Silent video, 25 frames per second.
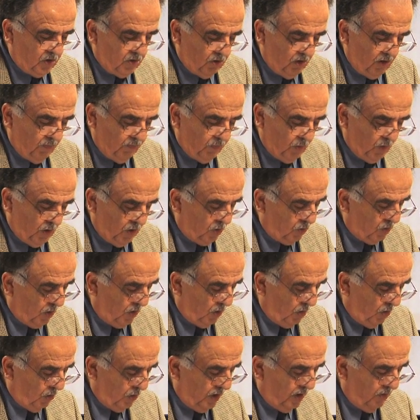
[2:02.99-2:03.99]
store employees were
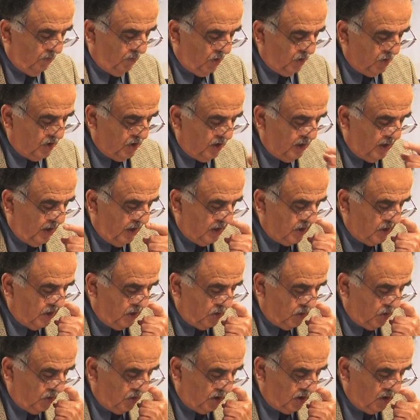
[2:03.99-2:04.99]
loading merchandise
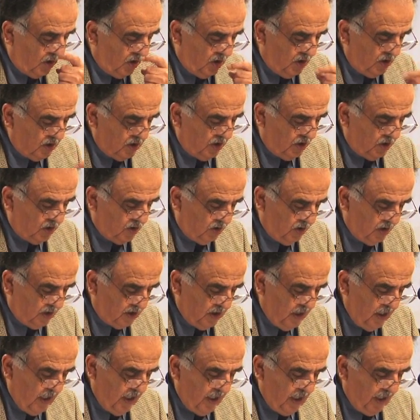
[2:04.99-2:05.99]
into the cars and
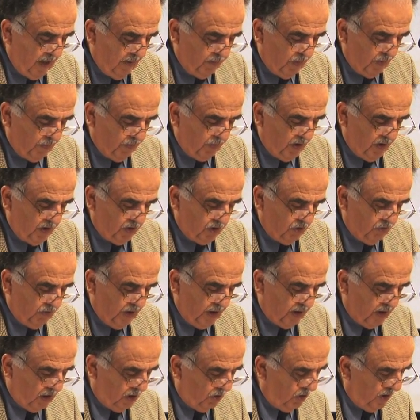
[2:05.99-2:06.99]
trucks and preparing to
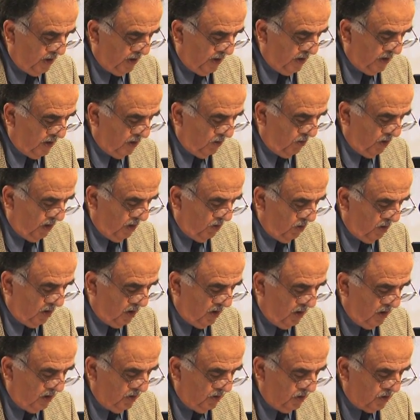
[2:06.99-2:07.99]
make a quick getaway
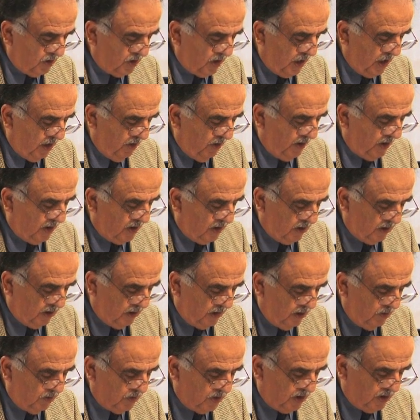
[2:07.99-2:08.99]
while others carrying
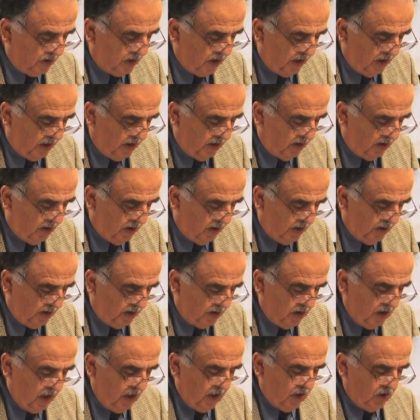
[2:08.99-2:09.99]
clubs and tire
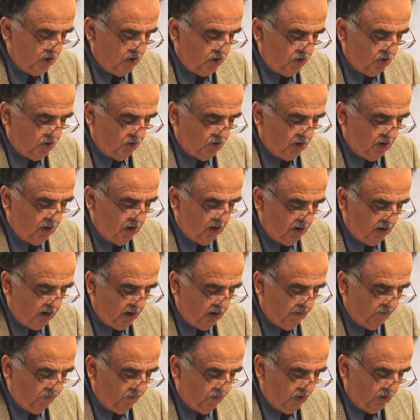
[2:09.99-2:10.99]
iron stood
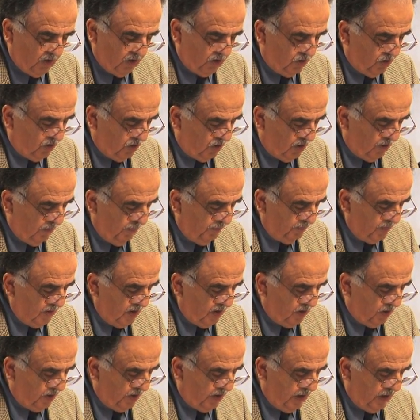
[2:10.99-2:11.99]
guard in front of the door.
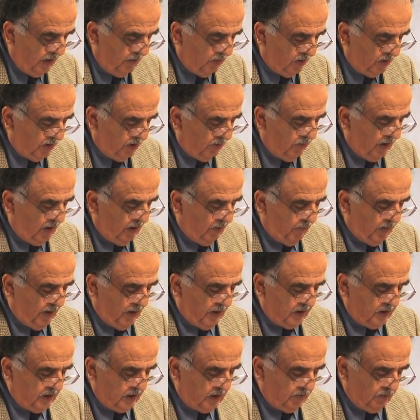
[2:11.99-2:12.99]
Their neighbor, the Bell
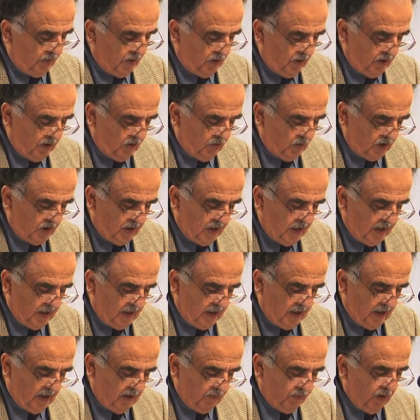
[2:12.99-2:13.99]
plastic building, was
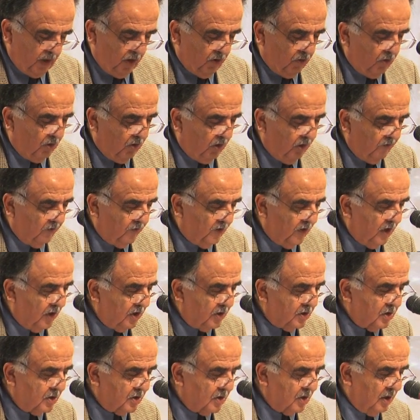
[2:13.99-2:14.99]
gutted out by a roaring
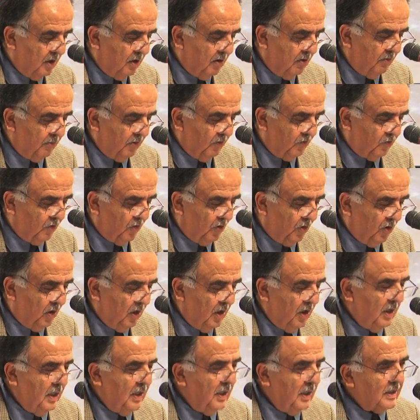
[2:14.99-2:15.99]
fire just an hour before.
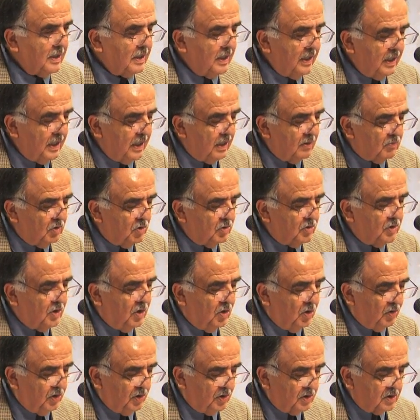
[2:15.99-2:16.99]
Guillermo
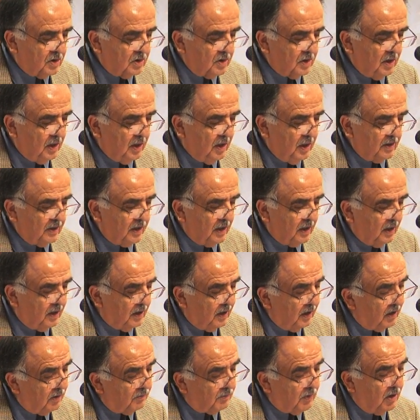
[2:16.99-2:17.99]
noticed that
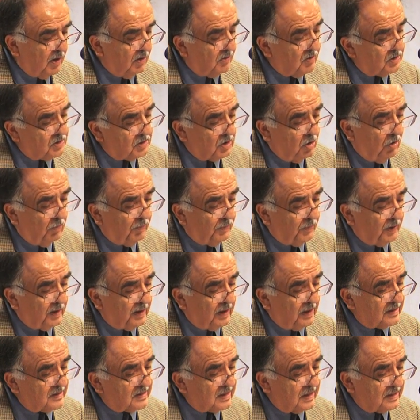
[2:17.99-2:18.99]
a little bar was
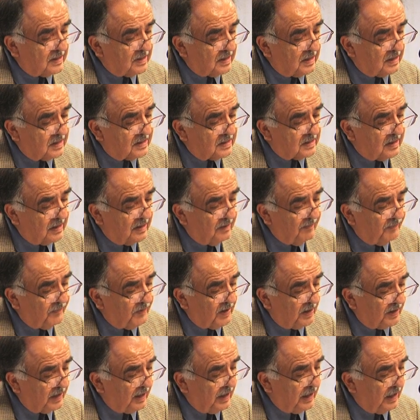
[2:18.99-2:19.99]
open and suggested
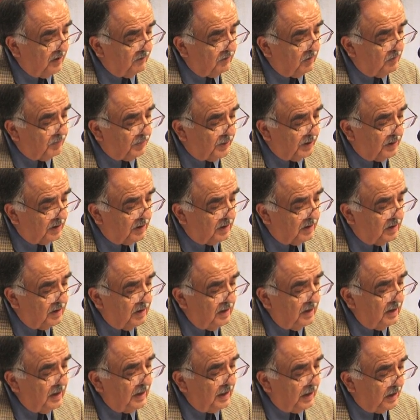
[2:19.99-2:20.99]
that they have a beer
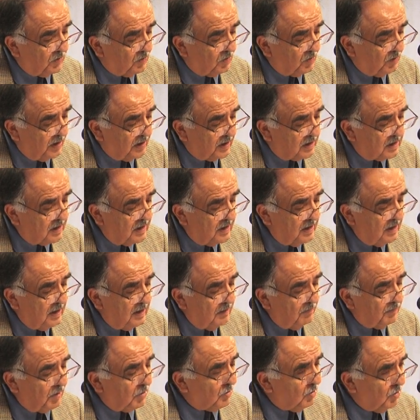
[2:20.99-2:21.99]
and rest.
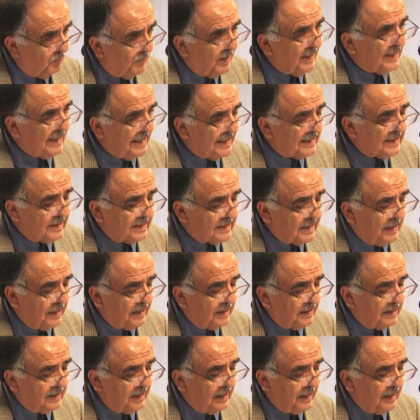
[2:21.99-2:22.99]
But Ruben
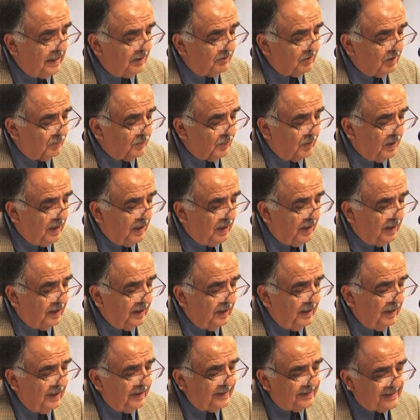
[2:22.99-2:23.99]
hesitated and replied,
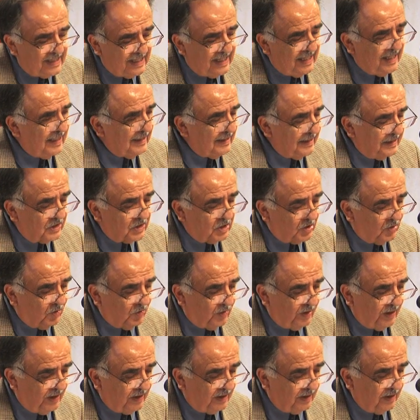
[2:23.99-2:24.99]
yeah, let's
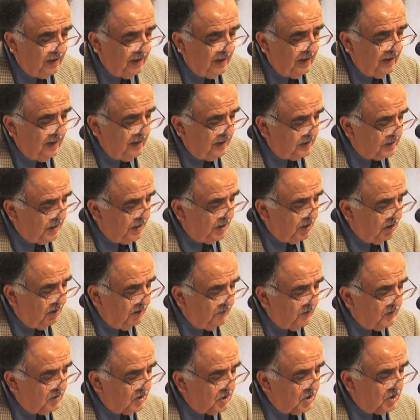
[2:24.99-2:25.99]
go in. Let's get
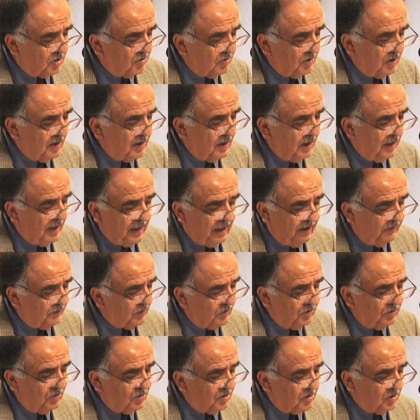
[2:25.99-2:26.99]
off of the street. I have
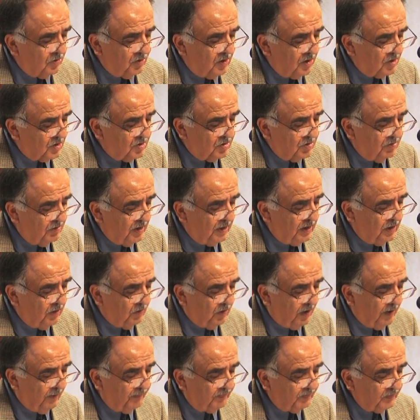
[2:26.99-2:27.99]
to use the restroom
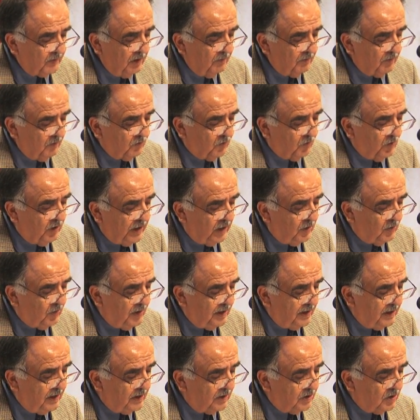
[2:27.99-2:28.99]
anyway. Before he
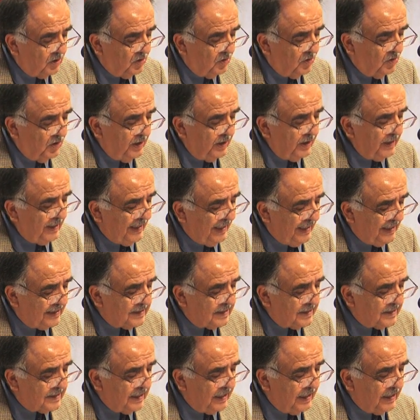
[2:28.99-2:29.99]
went in, though, he
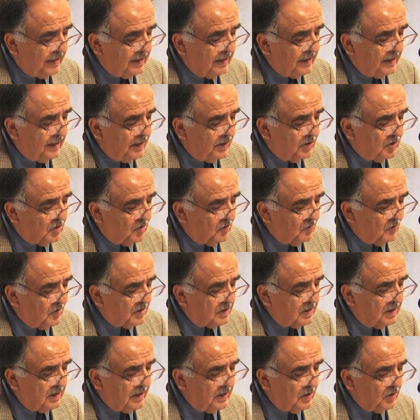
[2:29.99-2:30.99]
hesitated and
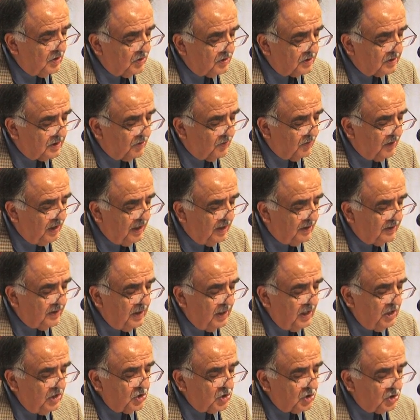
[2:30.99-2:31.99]
nervously looked
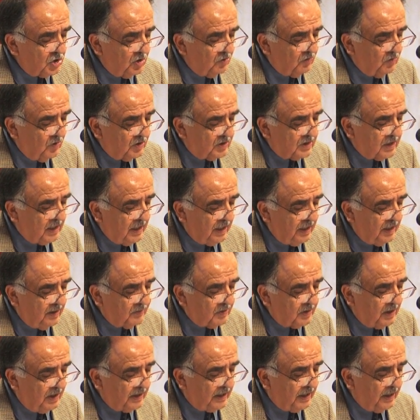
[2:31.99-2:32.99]
around several
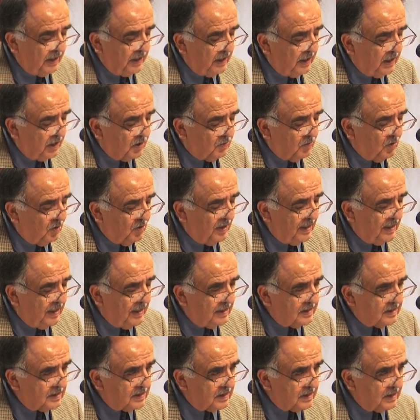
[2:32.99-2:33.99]
times, and Guillermo
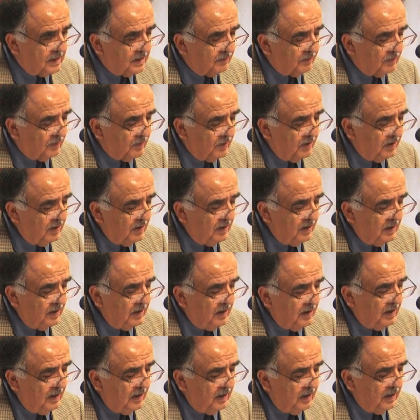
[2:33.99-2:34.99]
asked him,
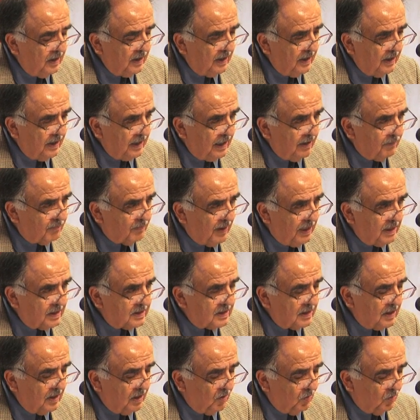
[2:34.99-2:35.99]
¿Qué
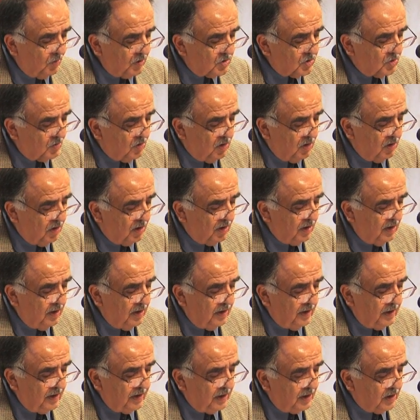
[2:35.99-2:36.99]
pasa? What's wrong?
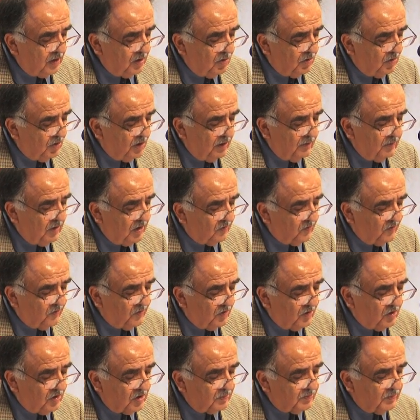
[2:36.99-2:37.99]
He ignored him at
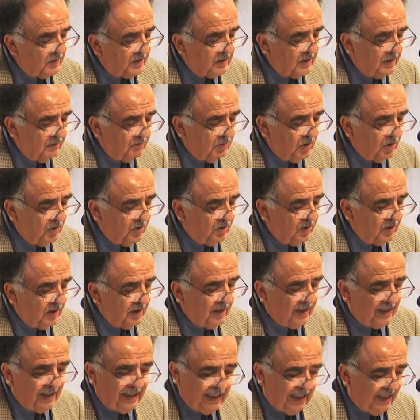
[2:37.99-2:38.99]
first, but then
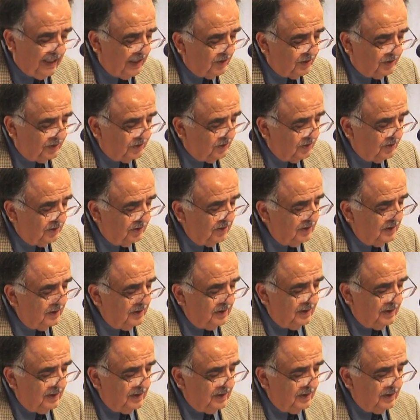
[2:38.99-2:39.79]
blurted, I don't know.